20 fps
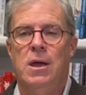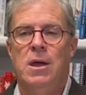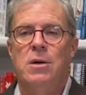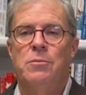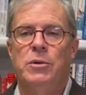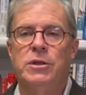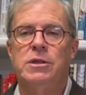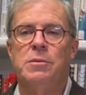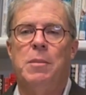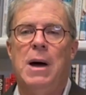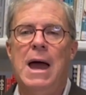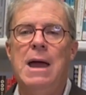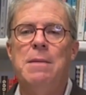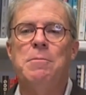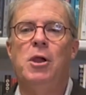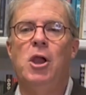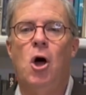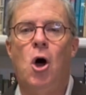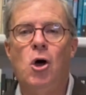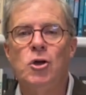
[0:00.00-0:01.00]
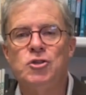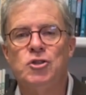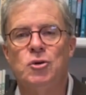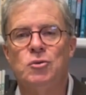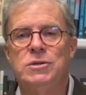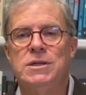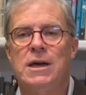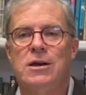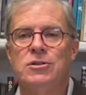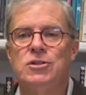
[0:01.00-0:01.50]
But the Bible also
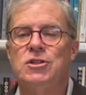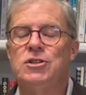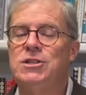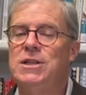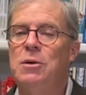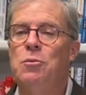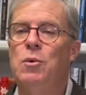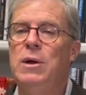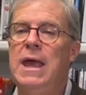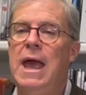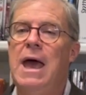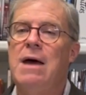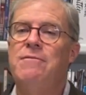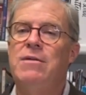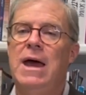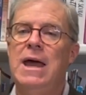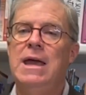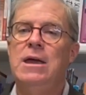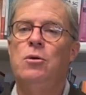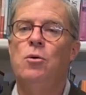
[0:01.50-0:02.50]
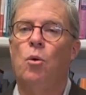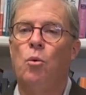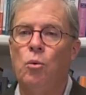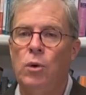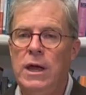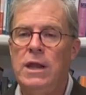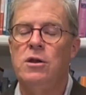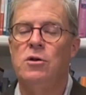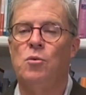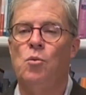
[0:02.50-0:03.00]
tells us that we have a
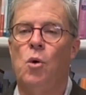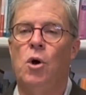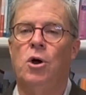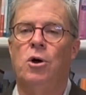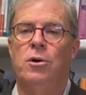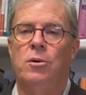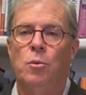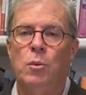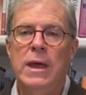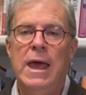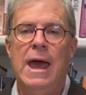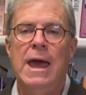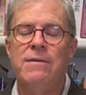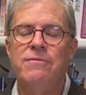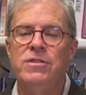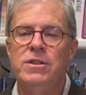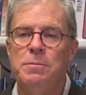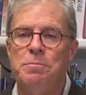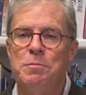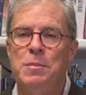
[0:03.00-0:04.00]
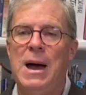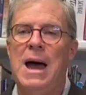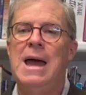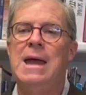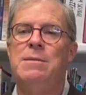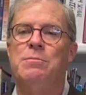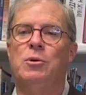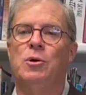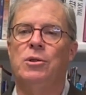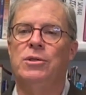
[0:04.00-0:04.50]
written word. We have the
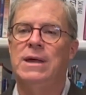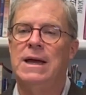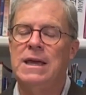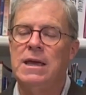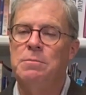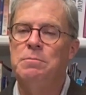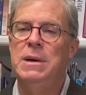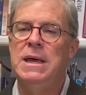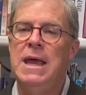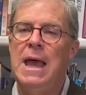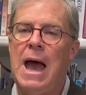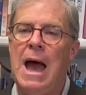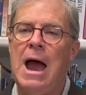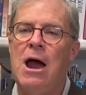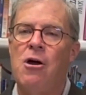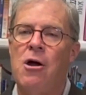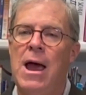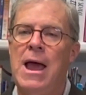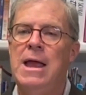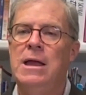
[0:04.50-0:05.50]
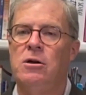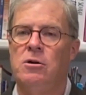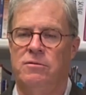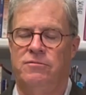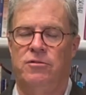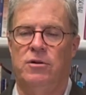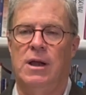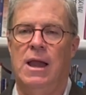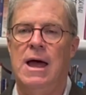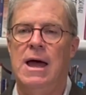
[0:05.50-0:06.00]
Bible that can be our anchor
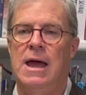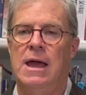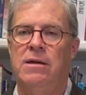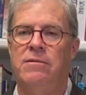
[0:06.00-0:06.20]
for life.